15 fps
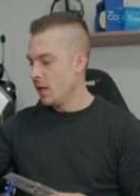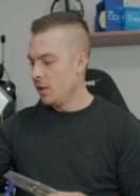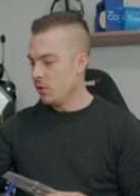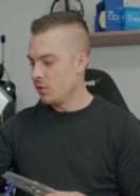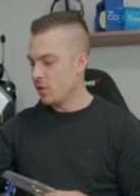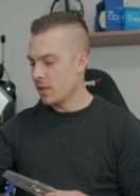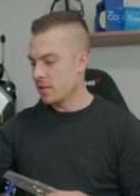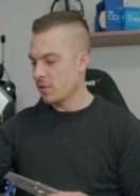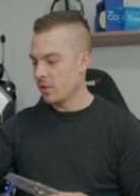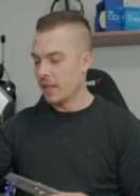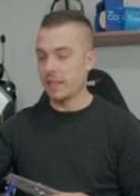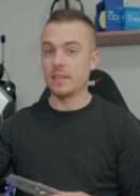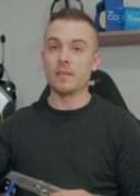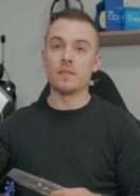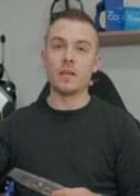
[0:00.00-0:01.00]
You just
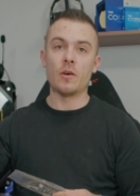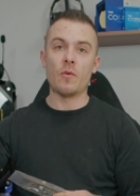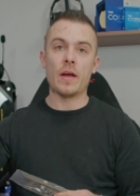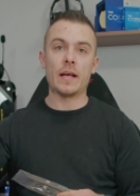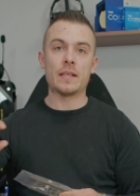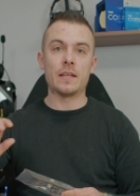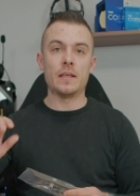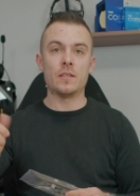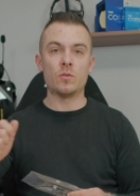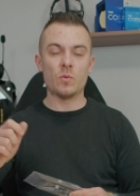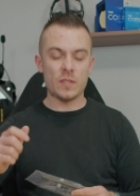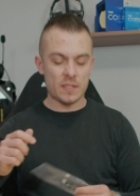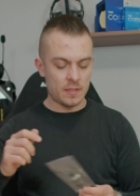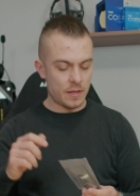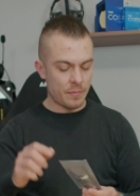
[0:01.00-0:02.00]
connect them directly,
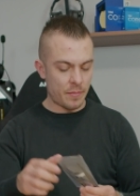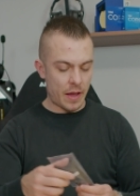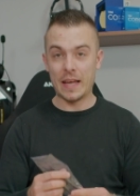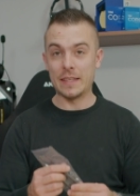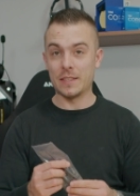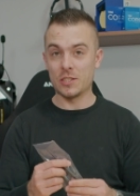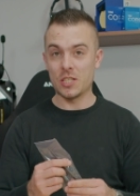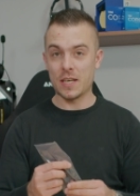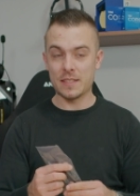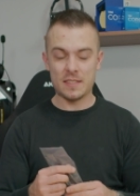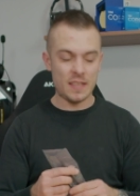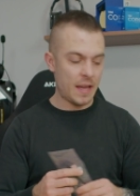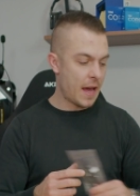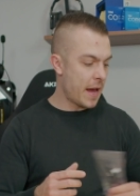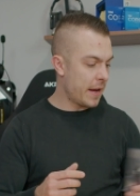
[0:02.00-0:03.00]
twist them and adjust
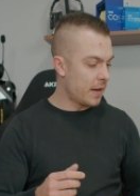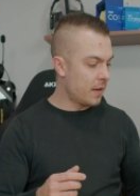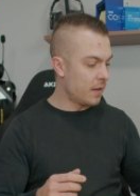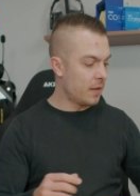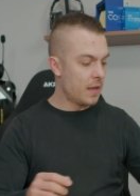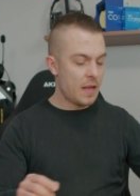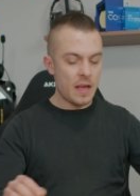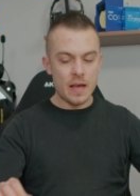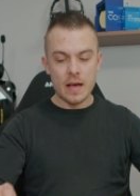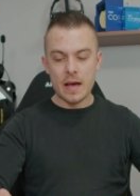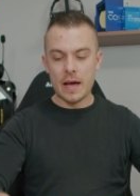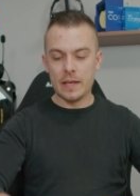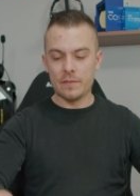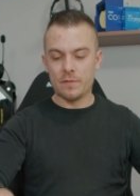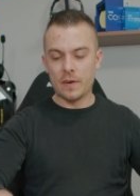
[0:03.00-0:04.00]
the angle.
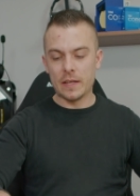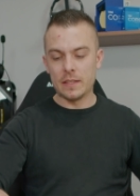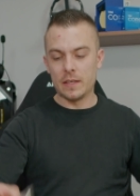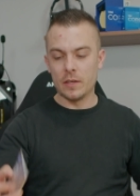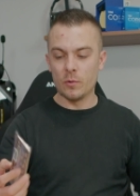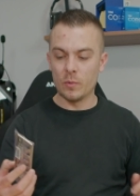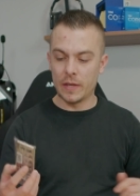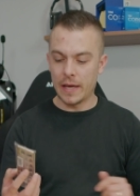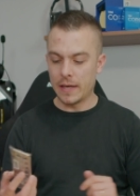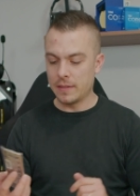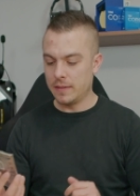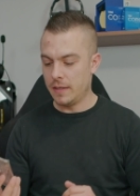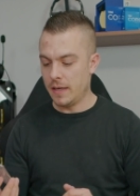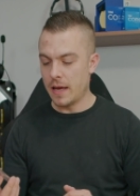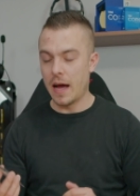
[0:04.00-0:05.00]
And finally, we
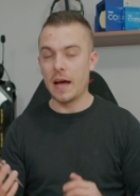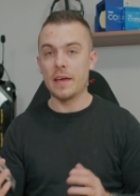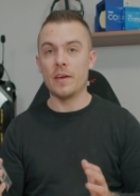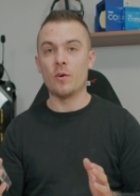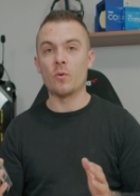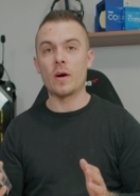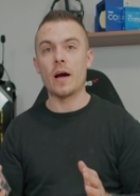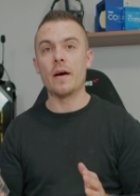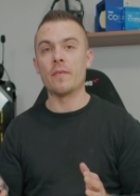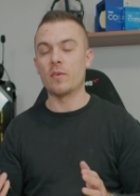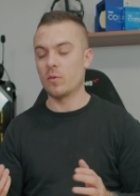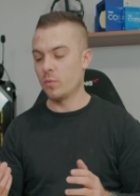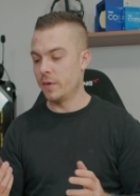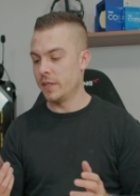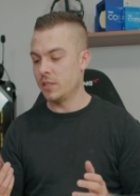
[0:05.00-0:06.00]
get the IO
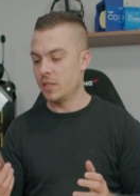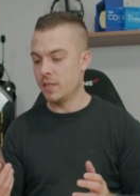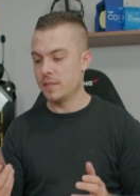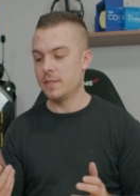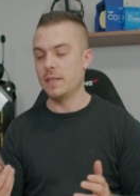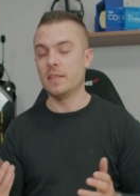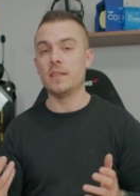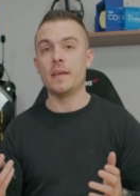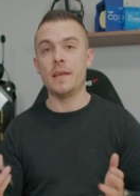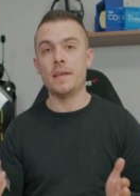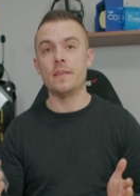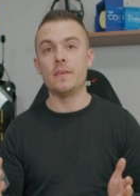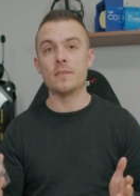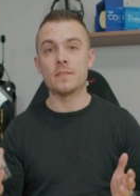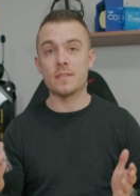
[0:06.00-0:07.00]
cover, which is in
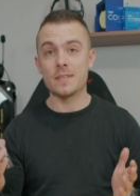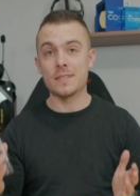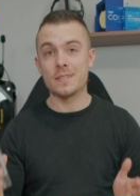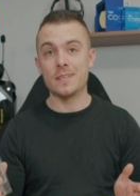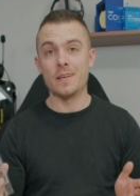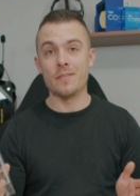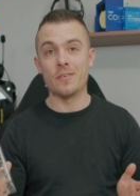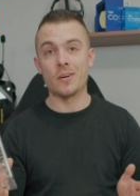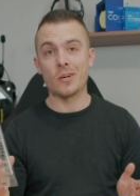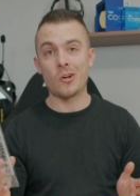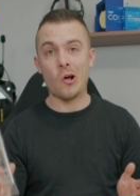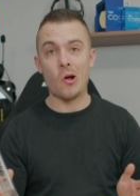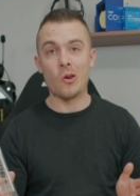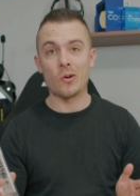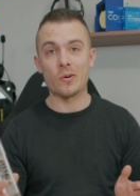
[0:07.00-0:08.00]
hideous silver
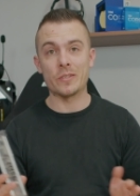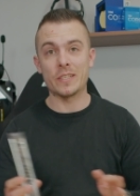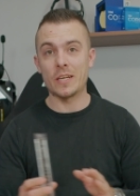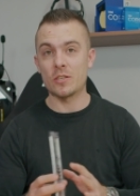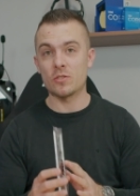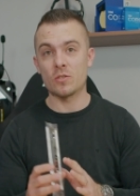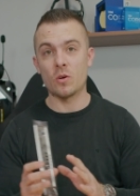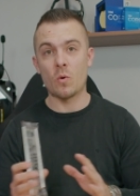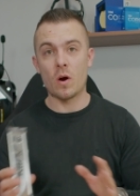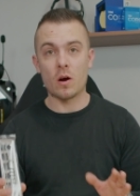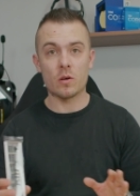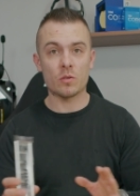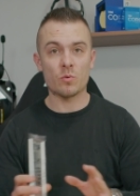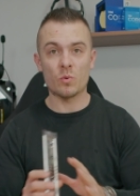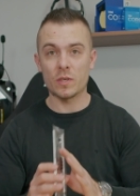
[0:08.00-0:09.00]
color. There's no
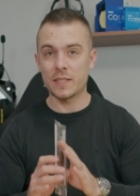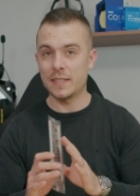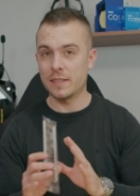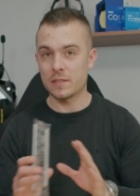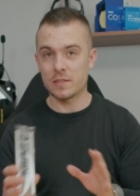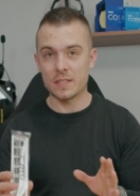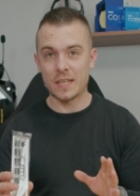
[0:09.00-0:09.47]
artwork, there's